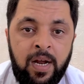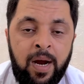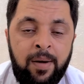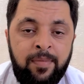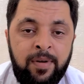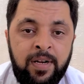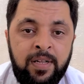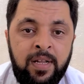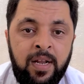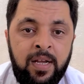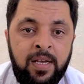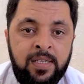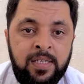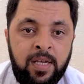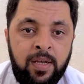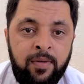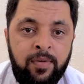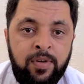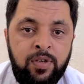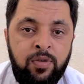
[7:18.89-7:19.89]
After the
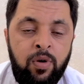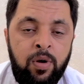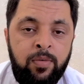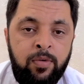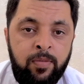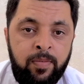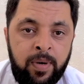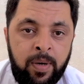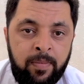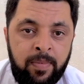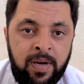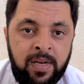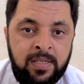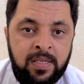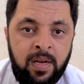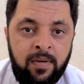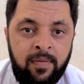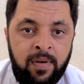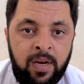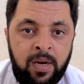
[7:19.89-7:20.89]
excavation, you have to prepare a
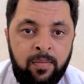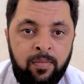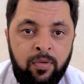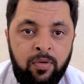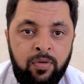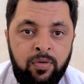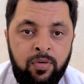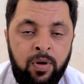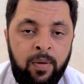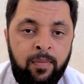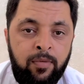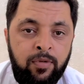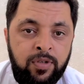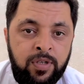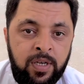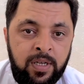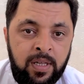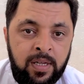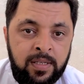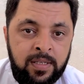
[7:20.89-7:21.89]
survey report, you have to
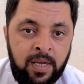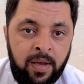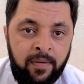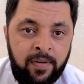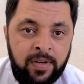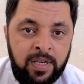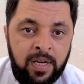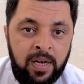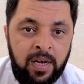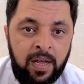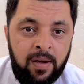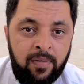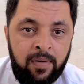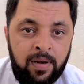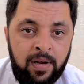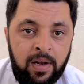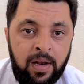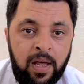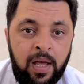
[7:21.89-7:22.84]
check the excavation level,